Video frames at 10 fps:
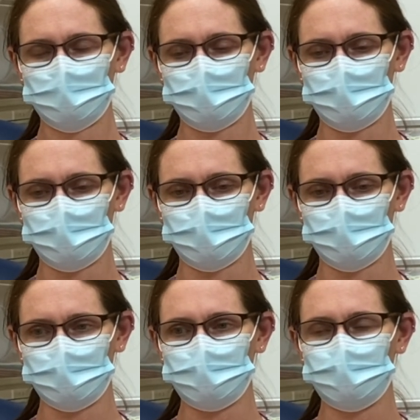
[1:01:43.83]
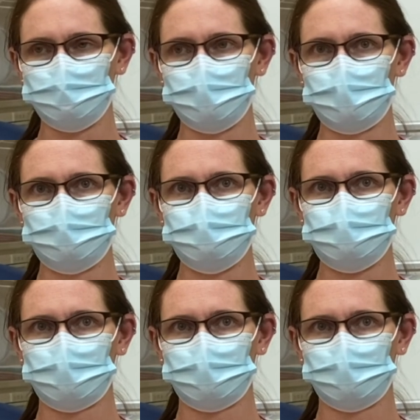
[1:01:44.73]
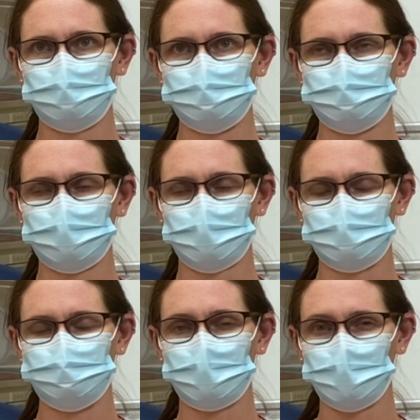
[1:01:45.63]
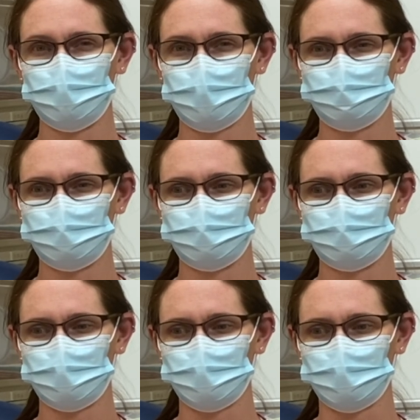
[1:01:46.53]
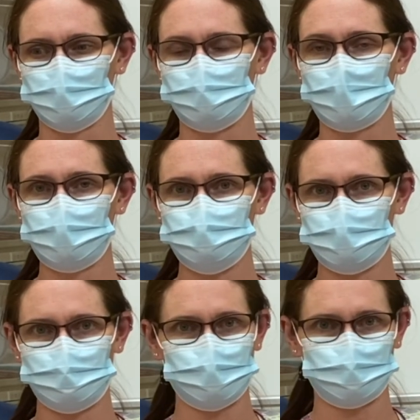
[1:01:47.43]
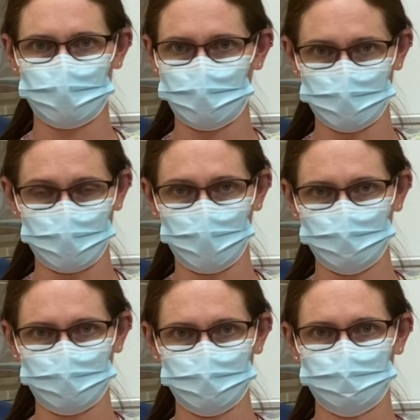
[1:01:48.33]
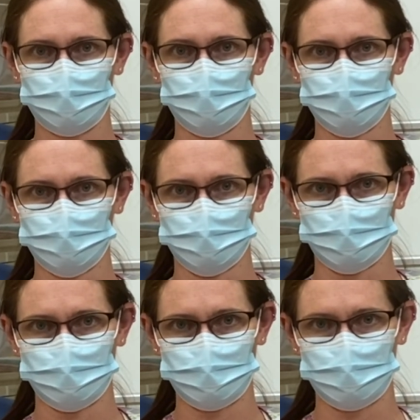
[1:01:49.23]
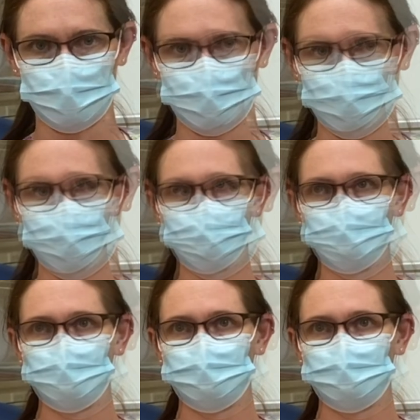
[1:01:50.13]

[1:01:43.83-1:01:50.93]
A lot of our babies have a follow-up eye exam if they ever qualified for one in the unit.